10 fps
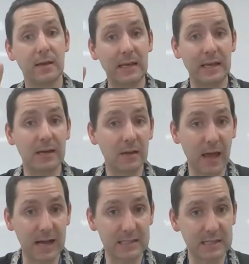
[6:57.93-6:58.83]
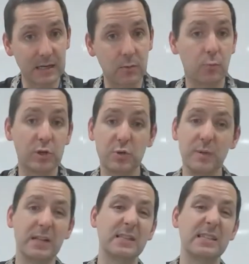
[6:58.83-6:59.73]
Inelastic, which
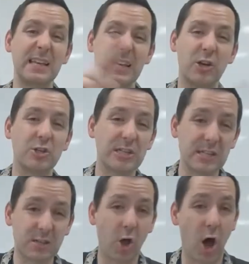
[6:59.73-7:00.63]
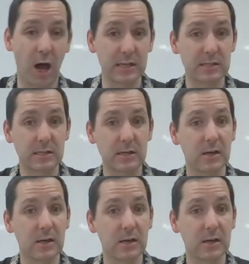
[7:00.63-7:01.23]
means that energy is lost.